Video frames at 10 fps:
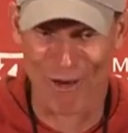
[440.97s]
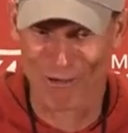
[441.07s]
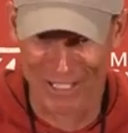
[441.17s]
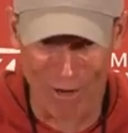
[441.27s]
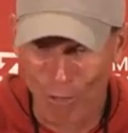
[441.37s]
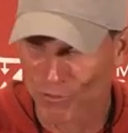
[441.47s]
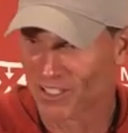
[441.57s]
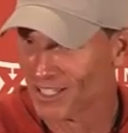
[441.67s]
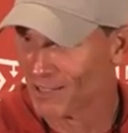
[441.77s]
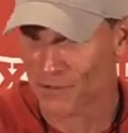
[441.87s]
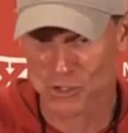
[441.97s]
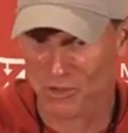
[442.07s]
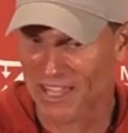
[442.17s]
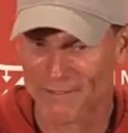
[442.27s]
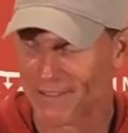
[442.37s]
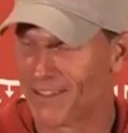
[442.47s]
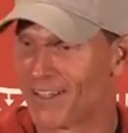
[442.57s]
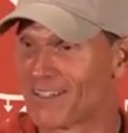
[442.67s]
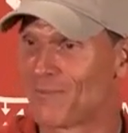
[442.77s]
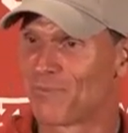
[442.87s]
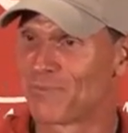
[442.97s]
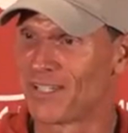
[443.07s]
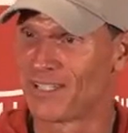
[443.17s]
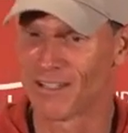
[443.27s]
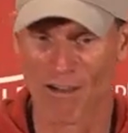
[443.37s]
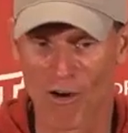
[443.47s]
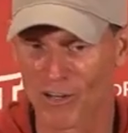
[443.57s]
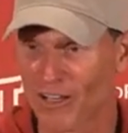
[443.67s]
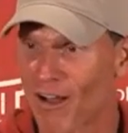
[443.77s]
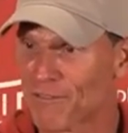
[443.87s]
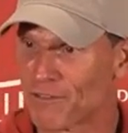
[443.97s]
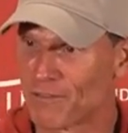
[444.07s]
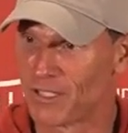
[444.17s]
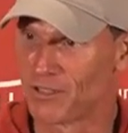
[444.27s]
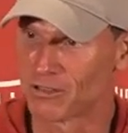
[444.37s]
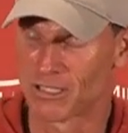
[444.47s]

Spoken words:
He over-delivers with everything, and on and off the field.